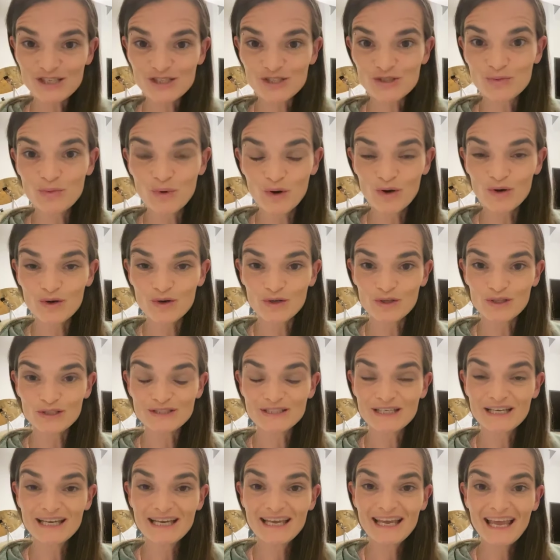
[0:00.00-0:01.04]
world,
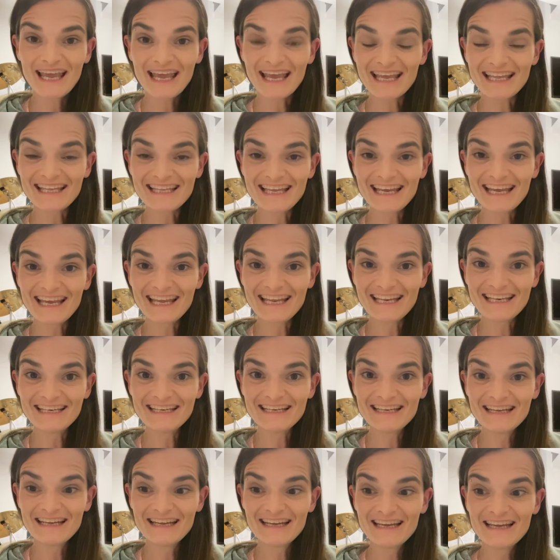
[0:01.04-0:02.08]
and
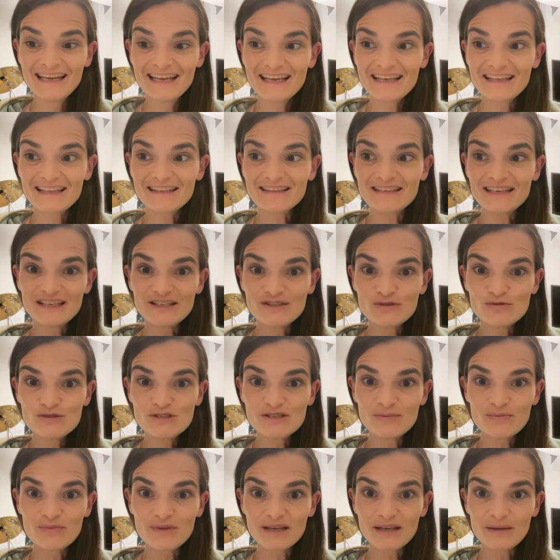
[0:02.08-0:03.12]
then they do
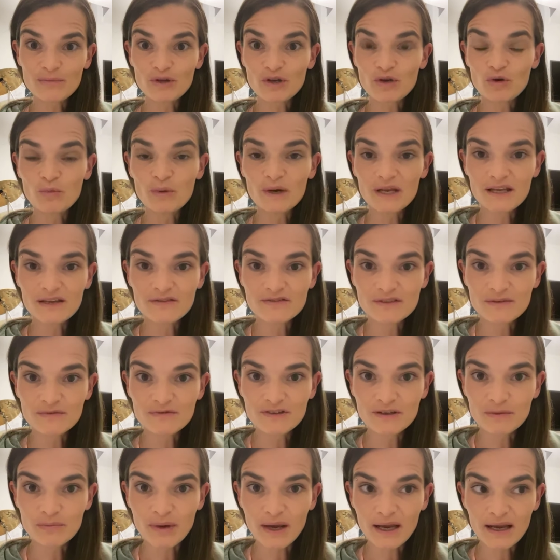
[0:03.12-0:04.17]
something, but nobody gives them
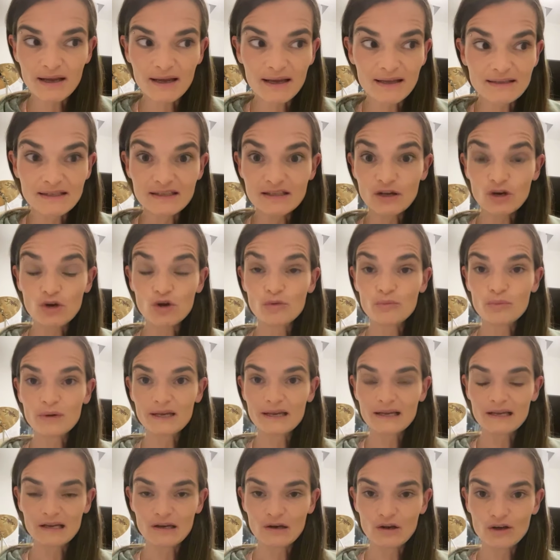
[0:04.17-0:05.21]
feedback, and then they're
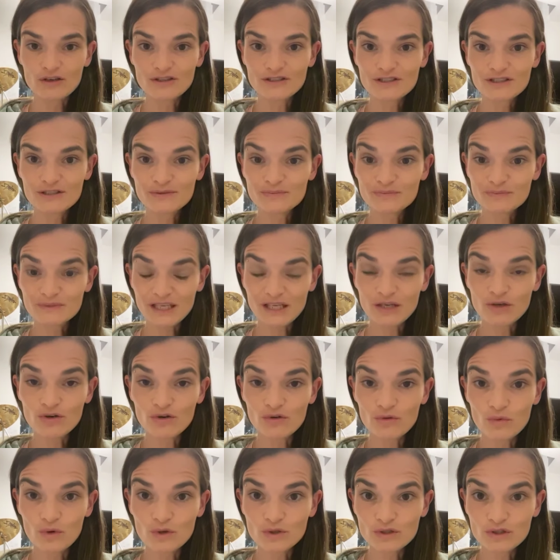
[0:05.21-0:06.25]
completely lost. They don't
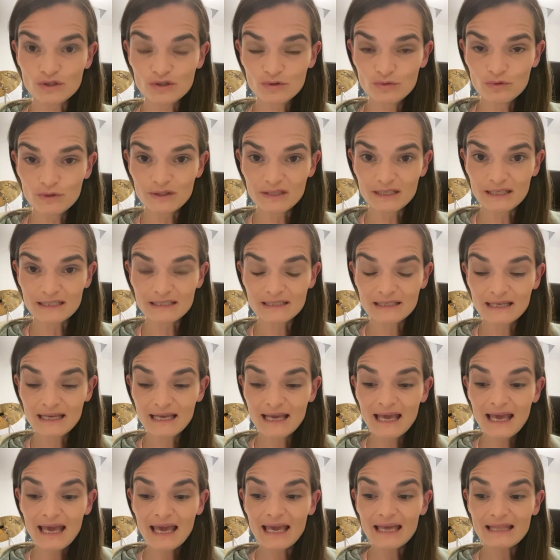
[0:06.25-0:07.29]
know what to do with it.
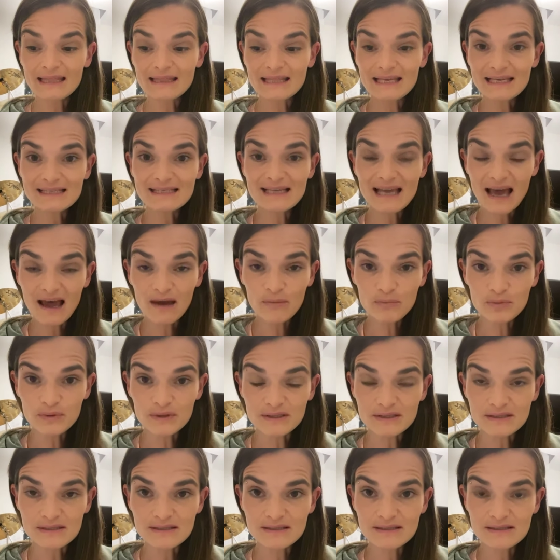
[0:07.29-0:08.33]
And this
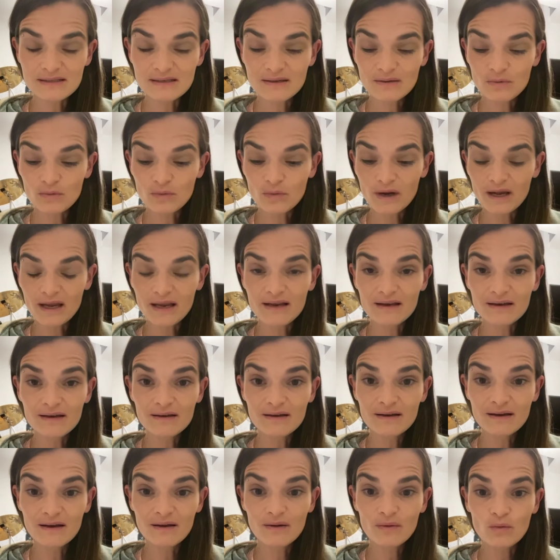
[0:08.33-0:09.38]
happens
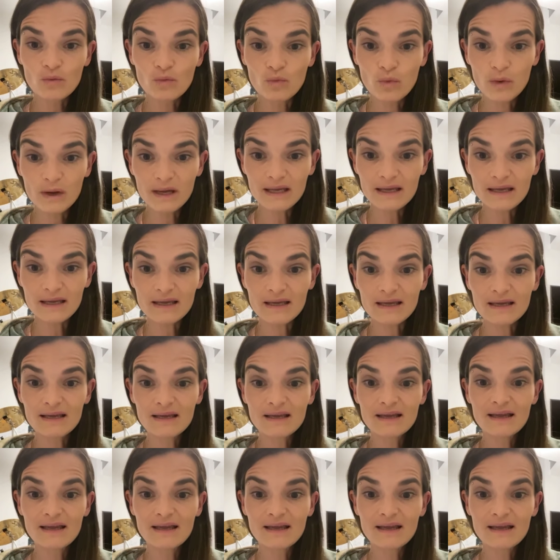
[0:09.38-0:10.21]
when we